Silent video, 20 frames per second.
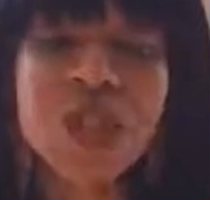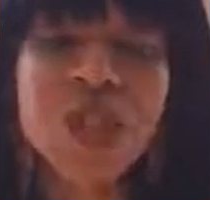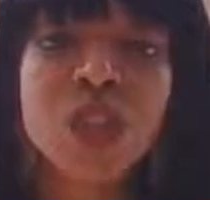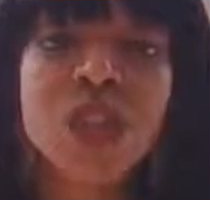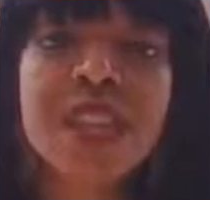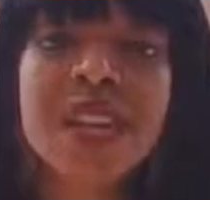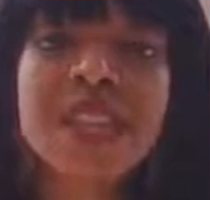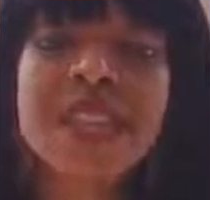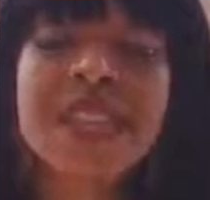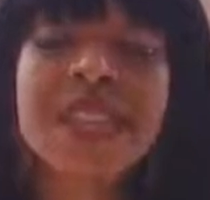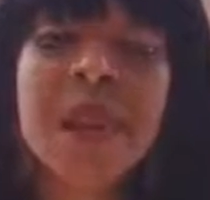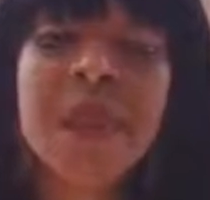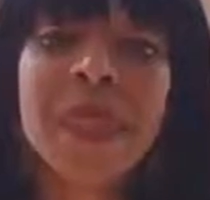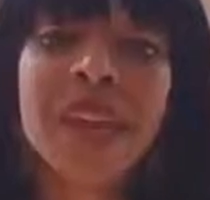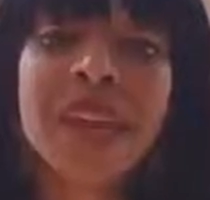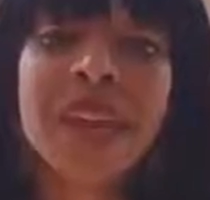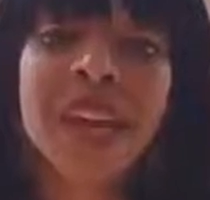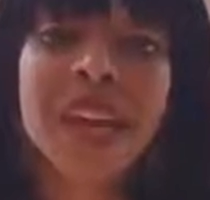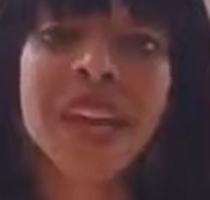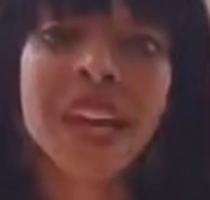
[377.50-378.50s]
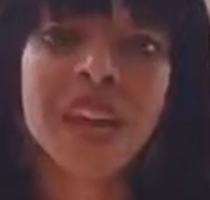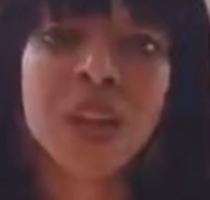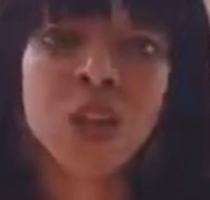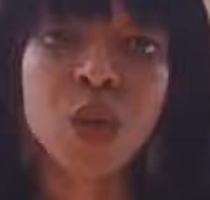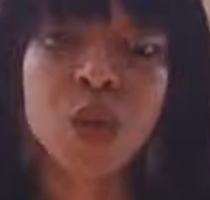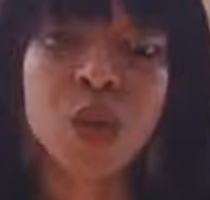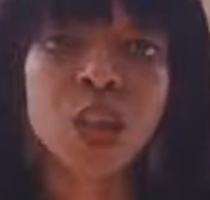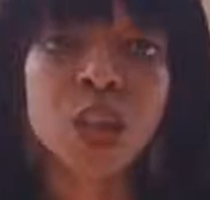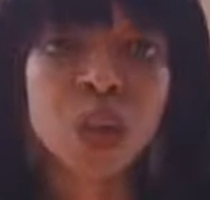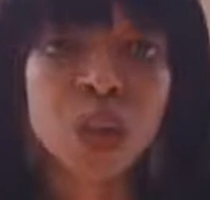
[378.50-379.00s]
to get somebody that
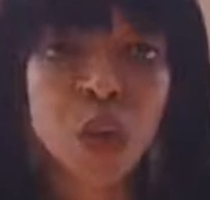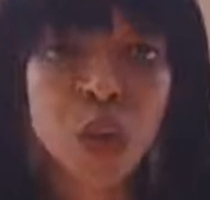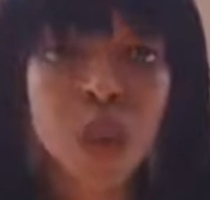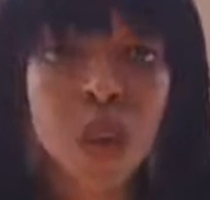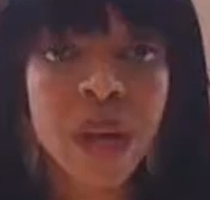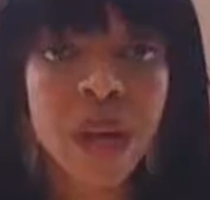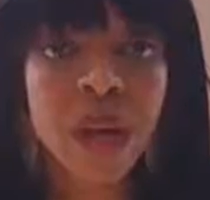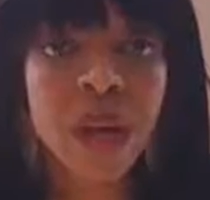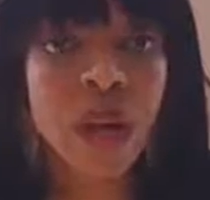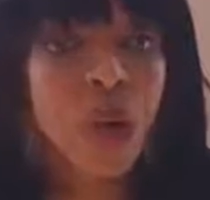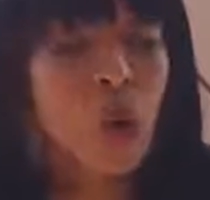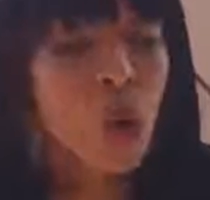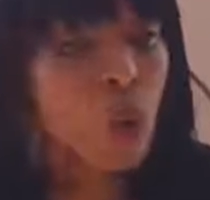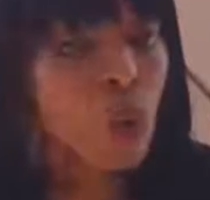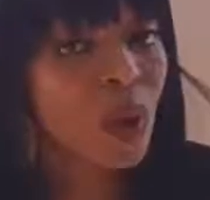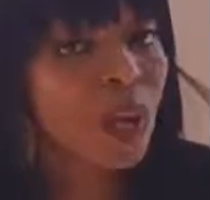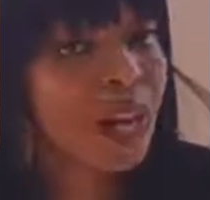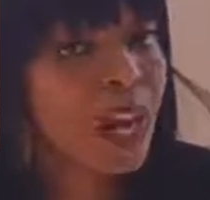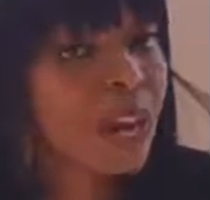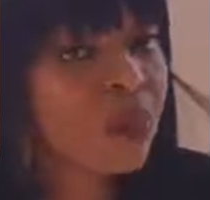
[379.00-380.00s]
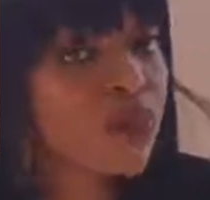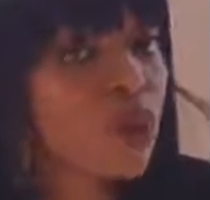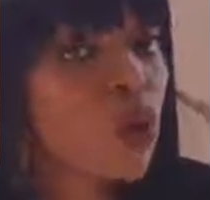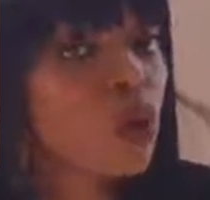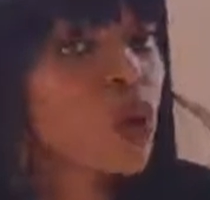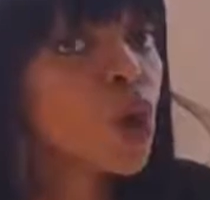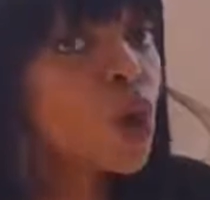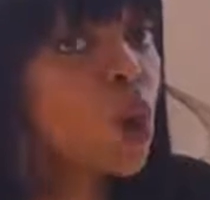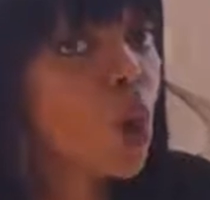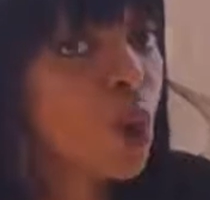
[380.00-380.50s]
you're doing whatever, or
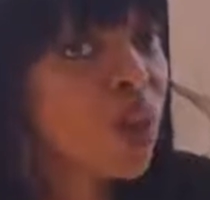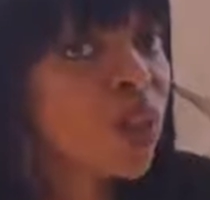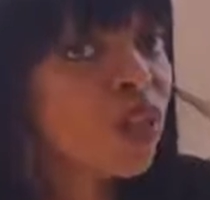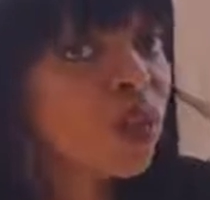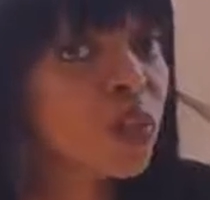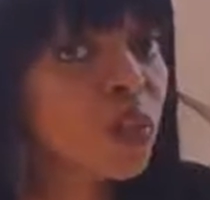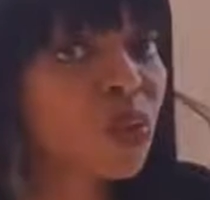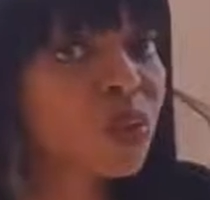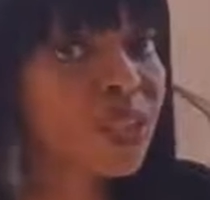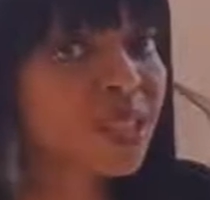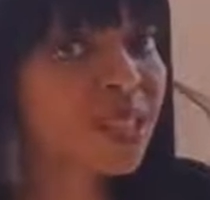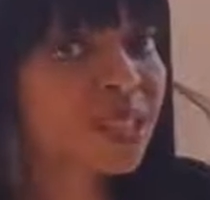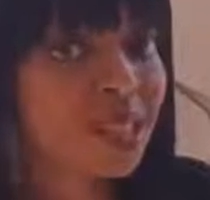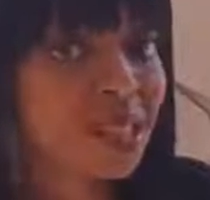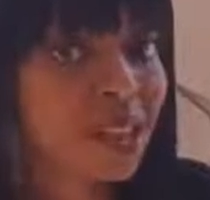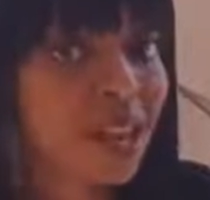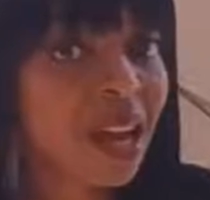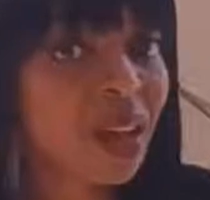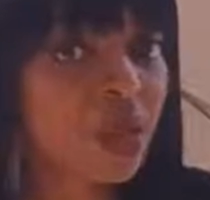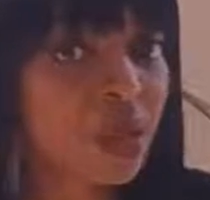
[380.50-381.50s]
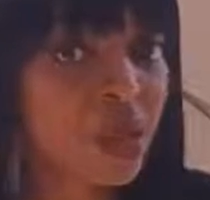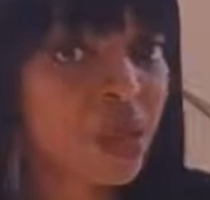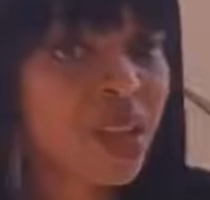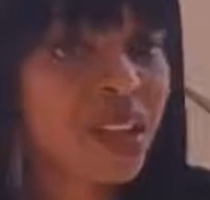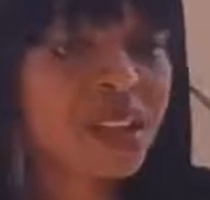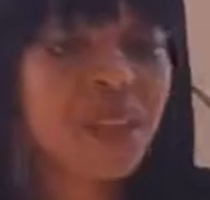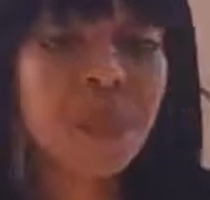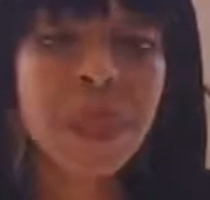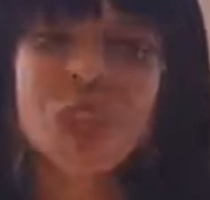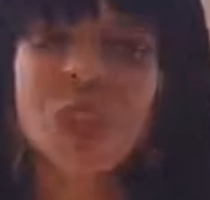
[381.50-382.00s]
you're going through this together
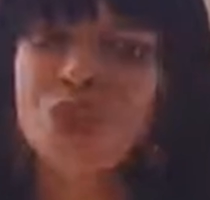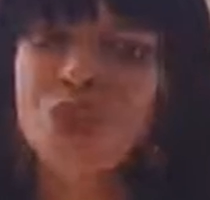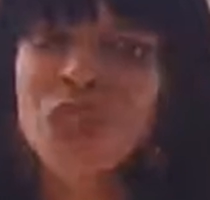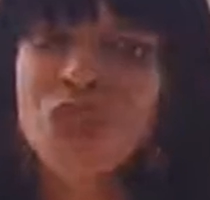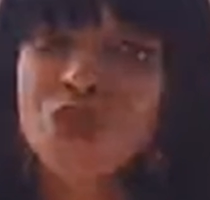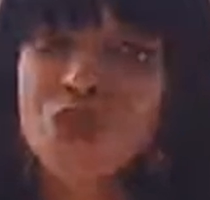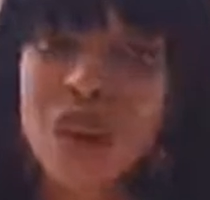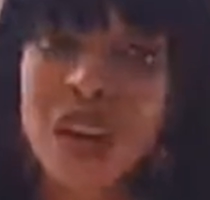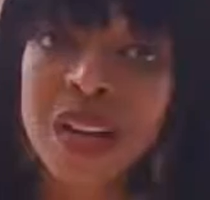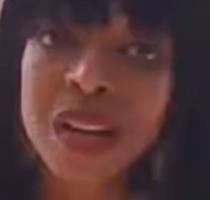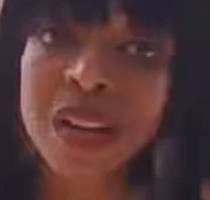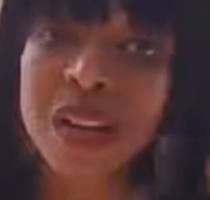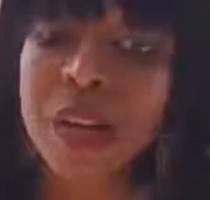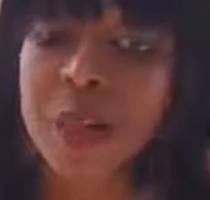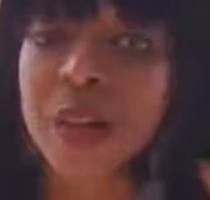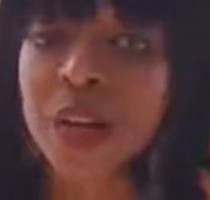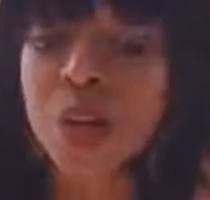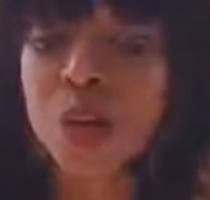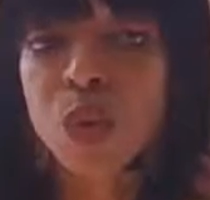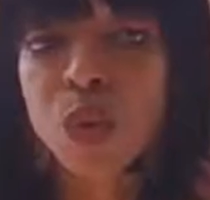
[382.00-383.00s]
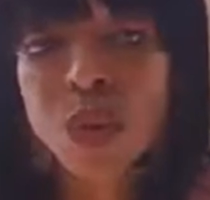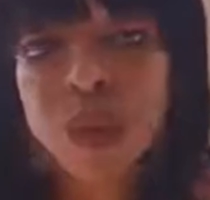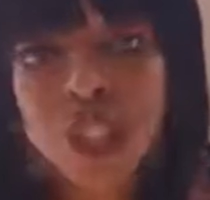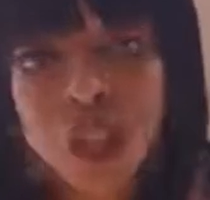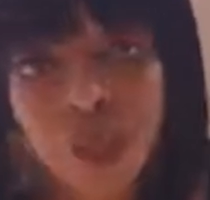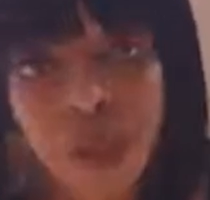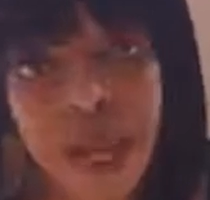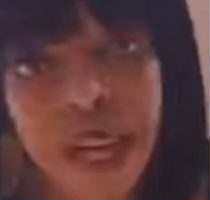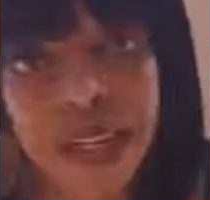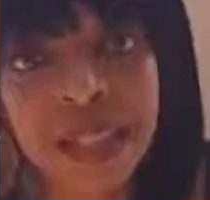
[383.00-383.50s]
with, somebody you can trust, somebody you
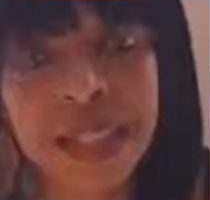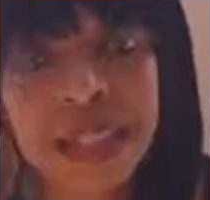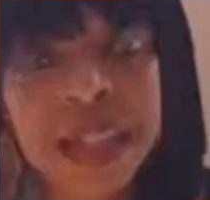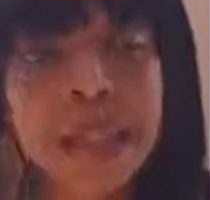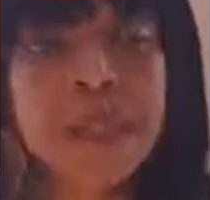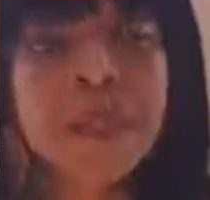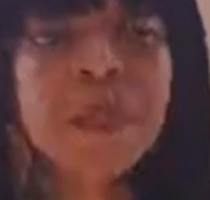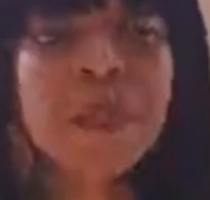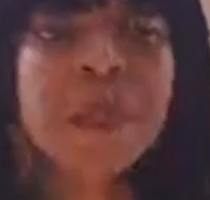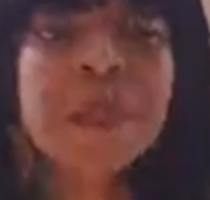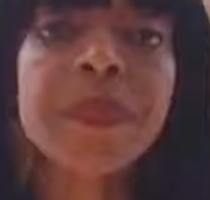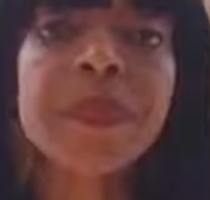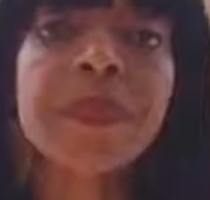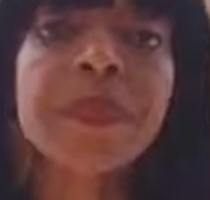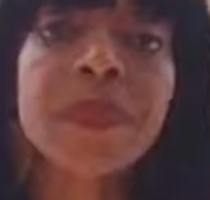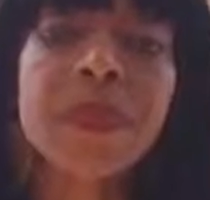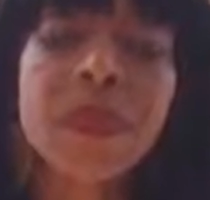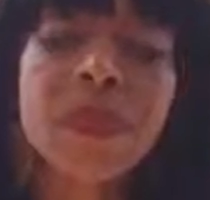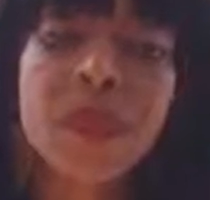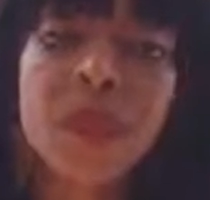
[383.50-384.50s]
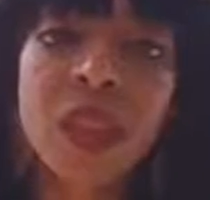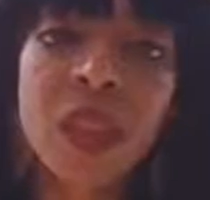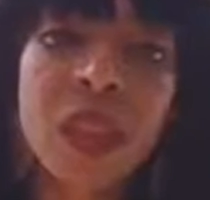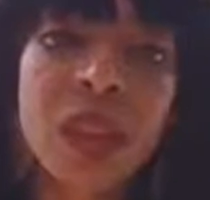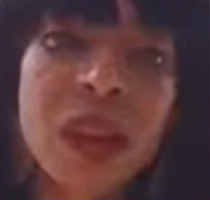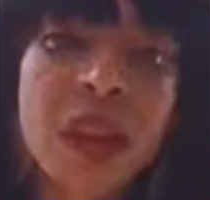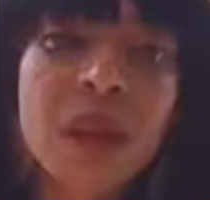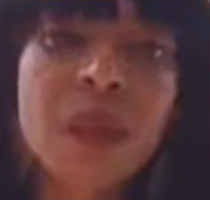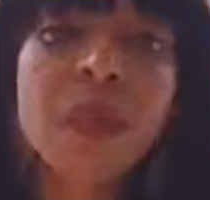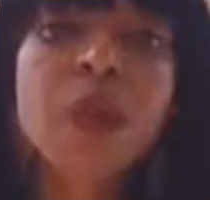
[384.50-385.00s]
respect,
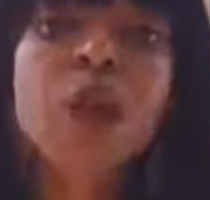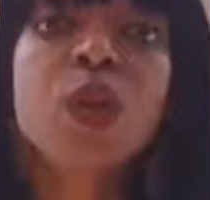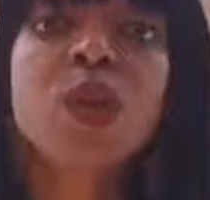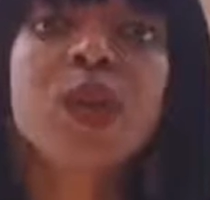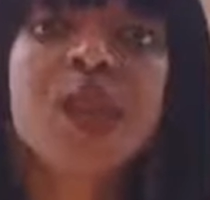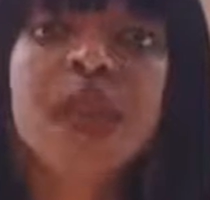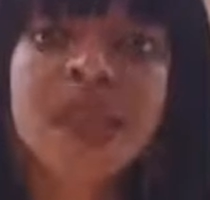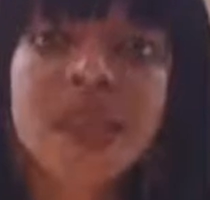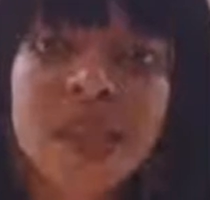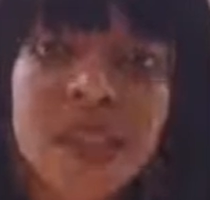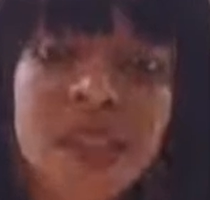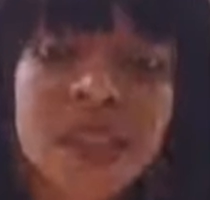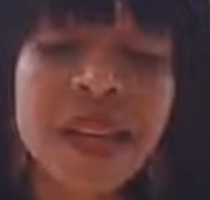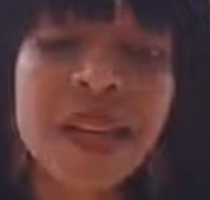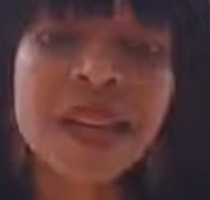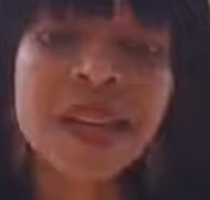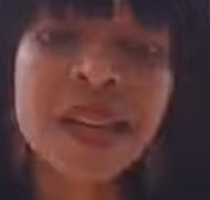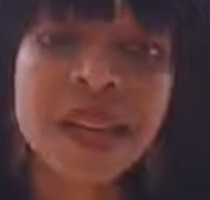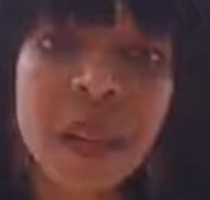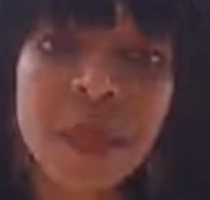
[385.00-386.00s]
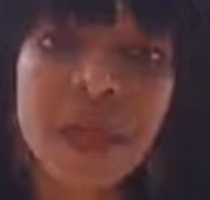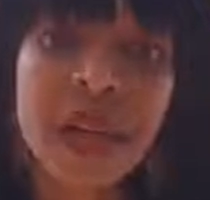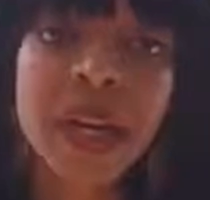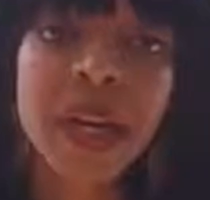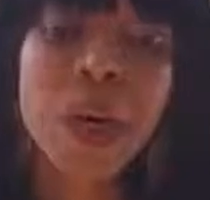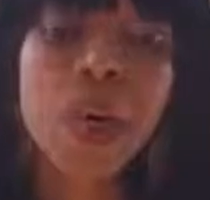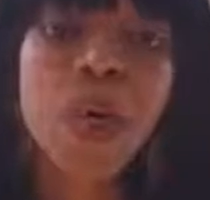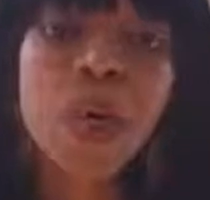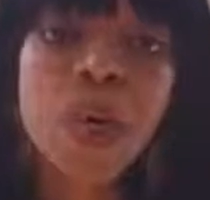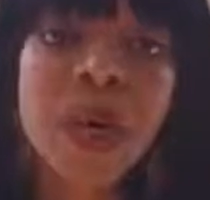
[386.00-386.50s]
and somebody
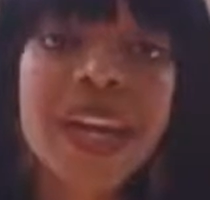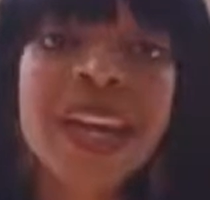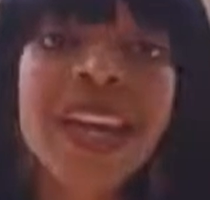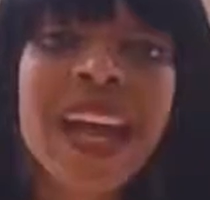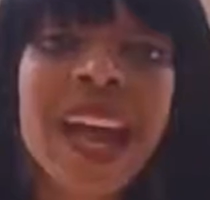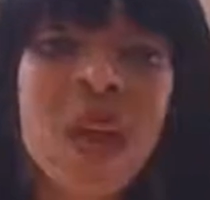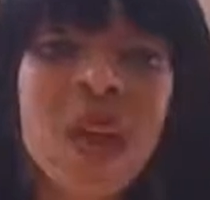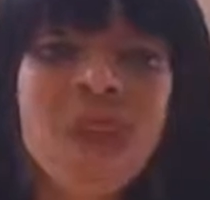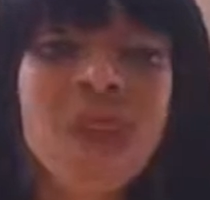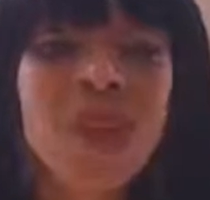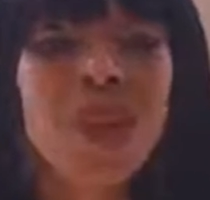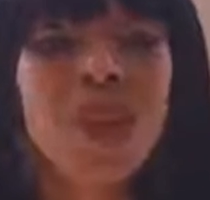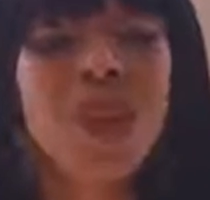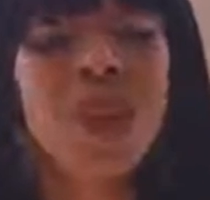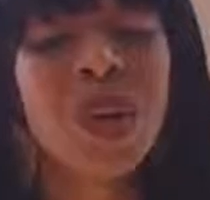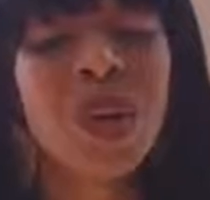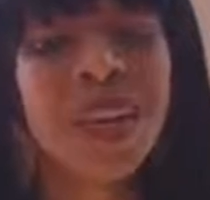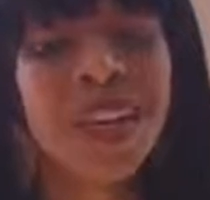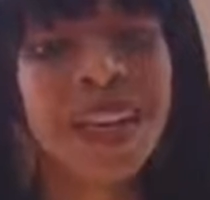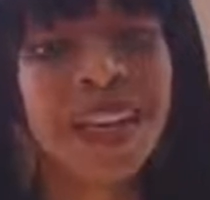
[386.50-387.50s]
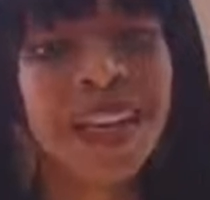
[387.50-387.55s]
who can help you